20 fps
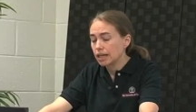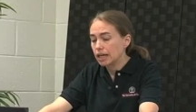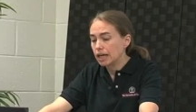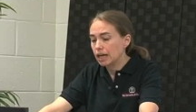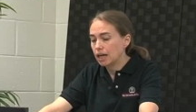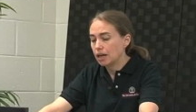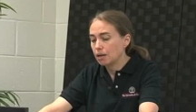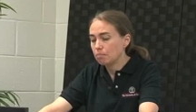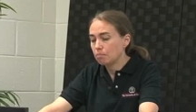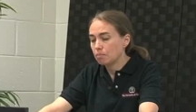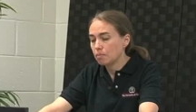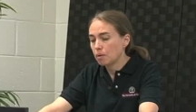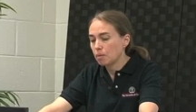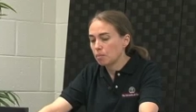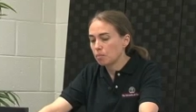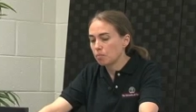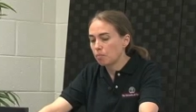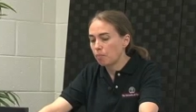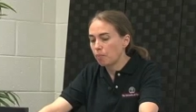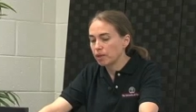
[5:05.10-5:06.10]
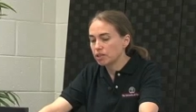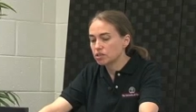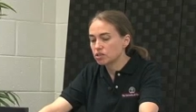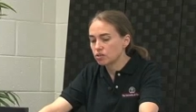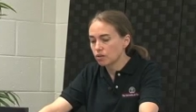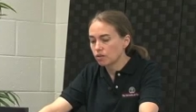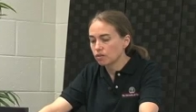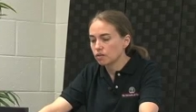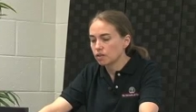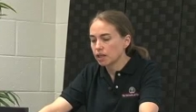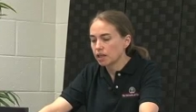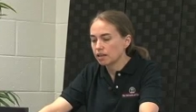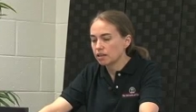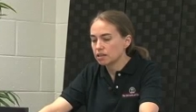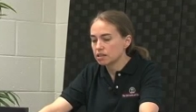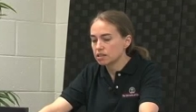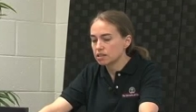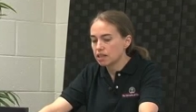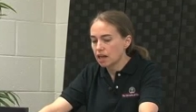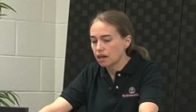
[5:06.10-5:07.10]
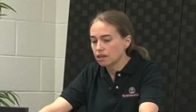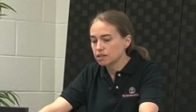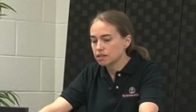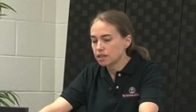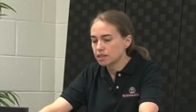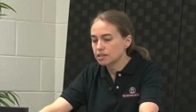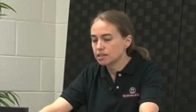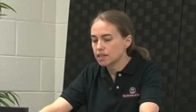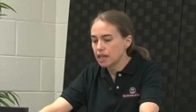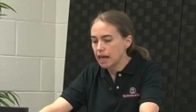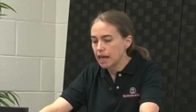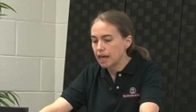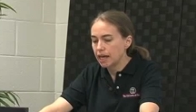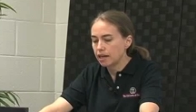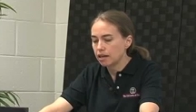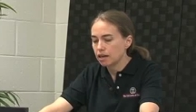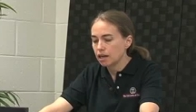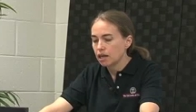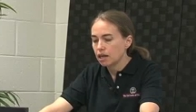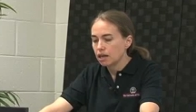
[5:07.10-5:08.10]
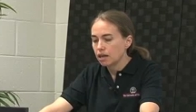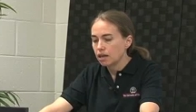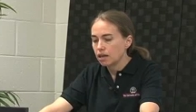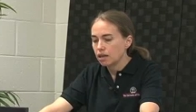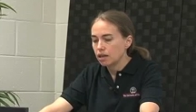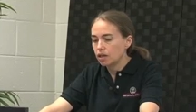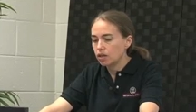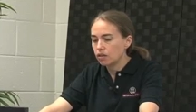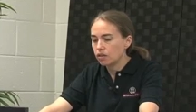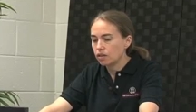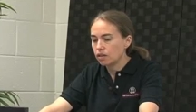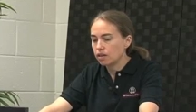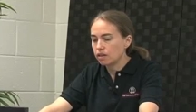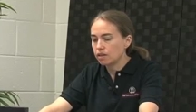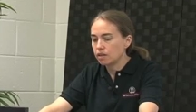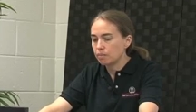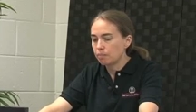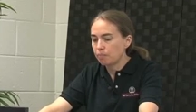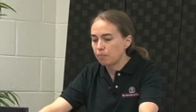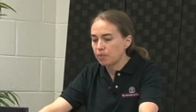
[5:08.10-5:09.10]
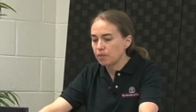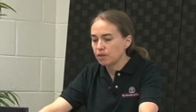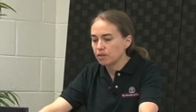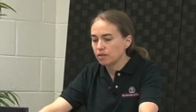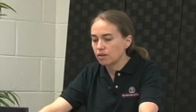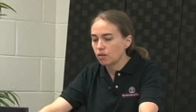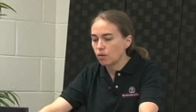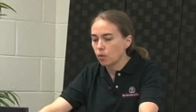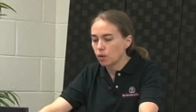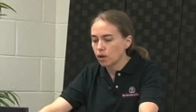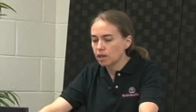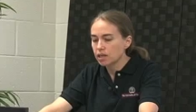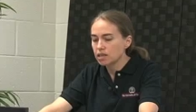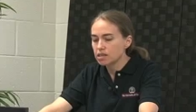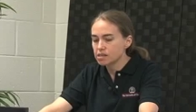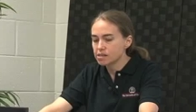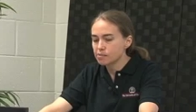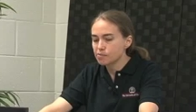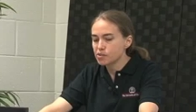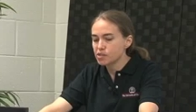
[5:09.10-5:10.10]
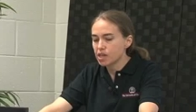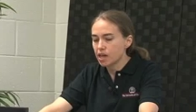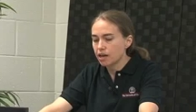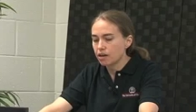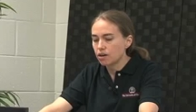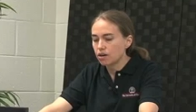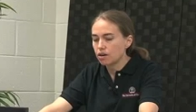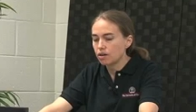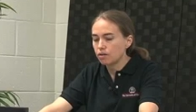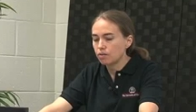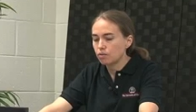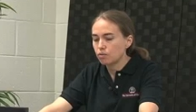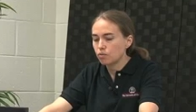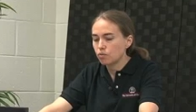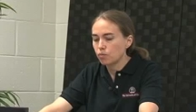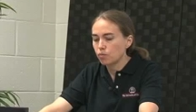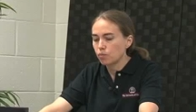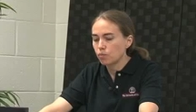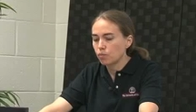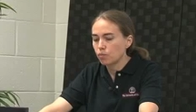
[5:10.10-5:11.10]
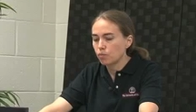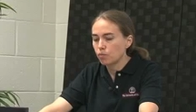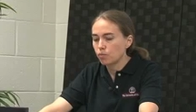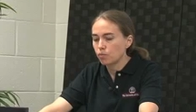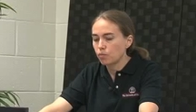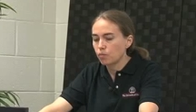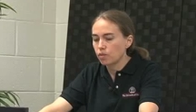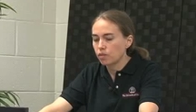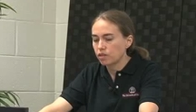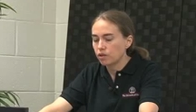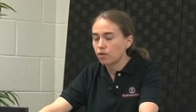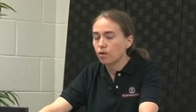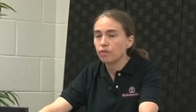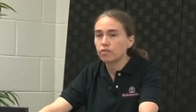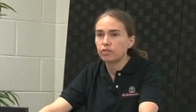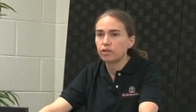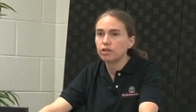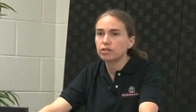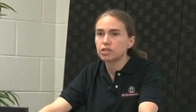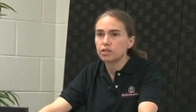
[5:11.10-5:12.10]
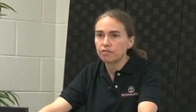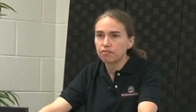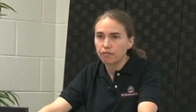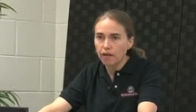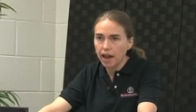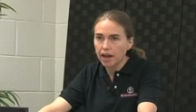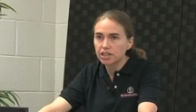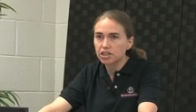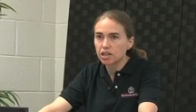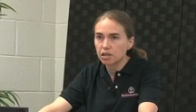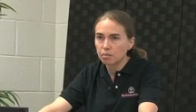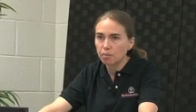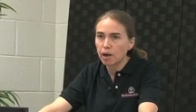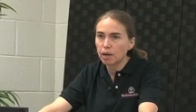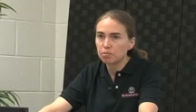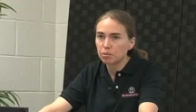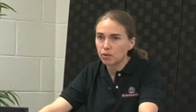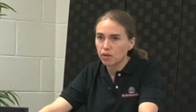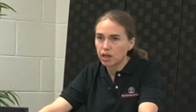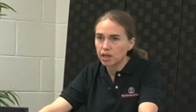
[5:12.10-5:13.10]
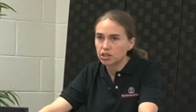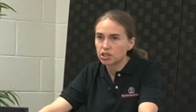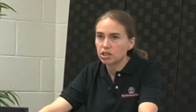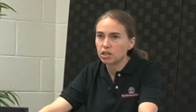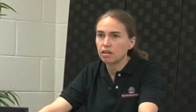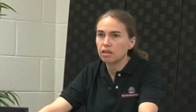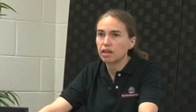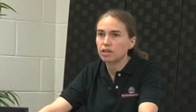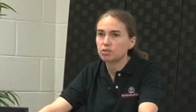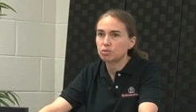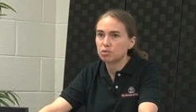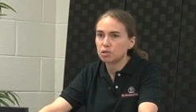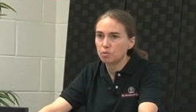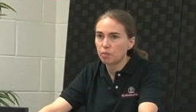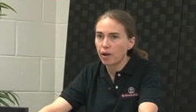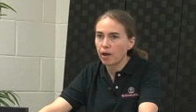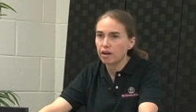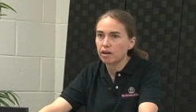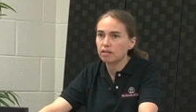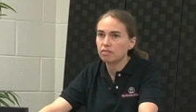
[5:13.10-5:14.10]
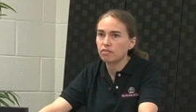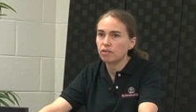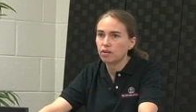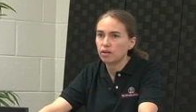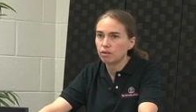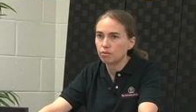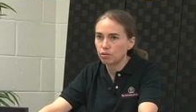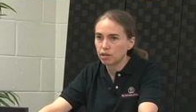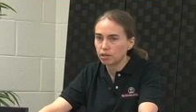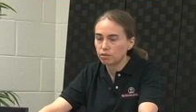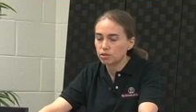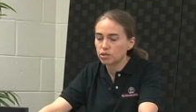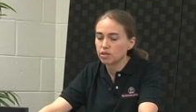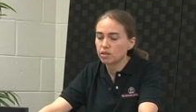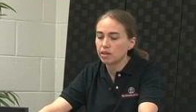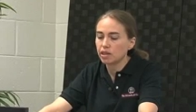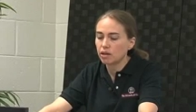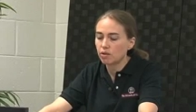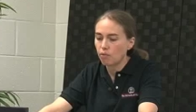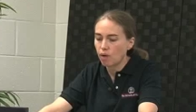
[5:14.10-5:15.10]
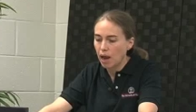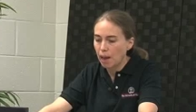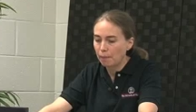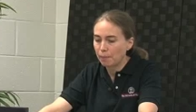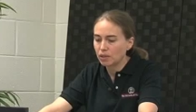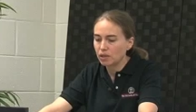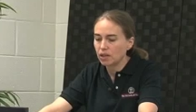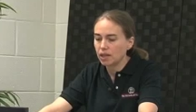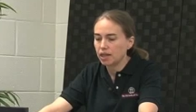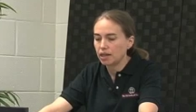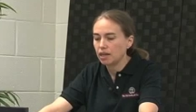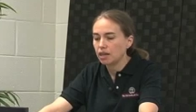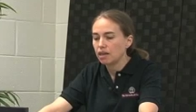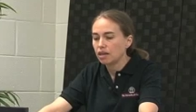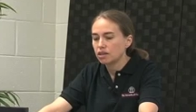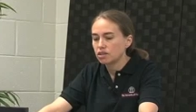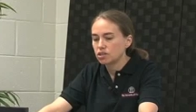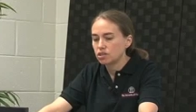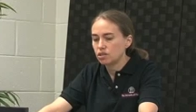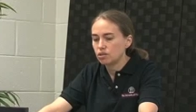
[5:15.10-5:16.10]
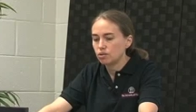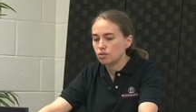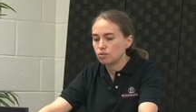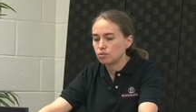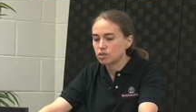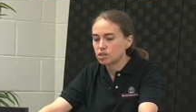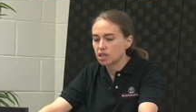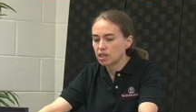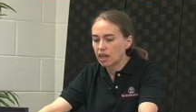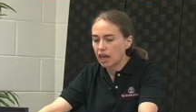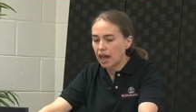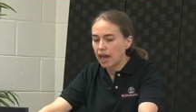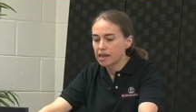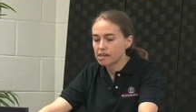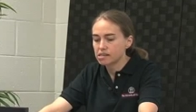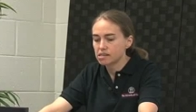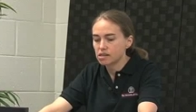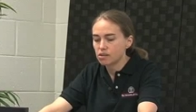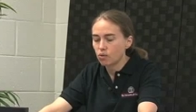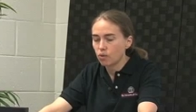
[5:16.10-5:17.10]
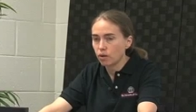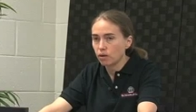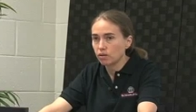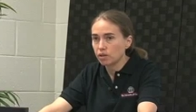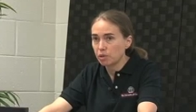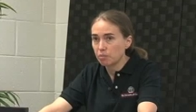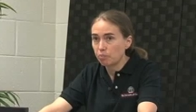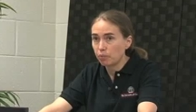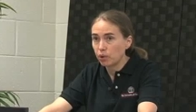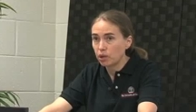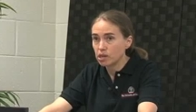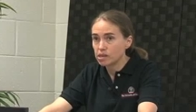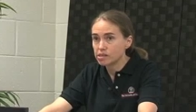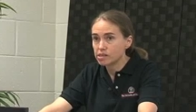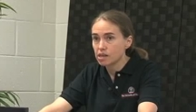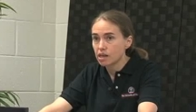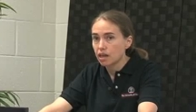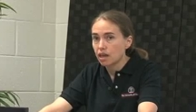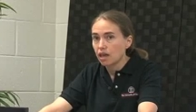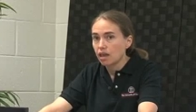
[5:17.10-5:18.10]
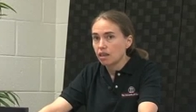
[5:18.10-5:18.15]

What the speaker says: But certainly this tells us that the organisms that are there's a fraction of the population that's responding very rigorously and rapidly to gas and oil inputs.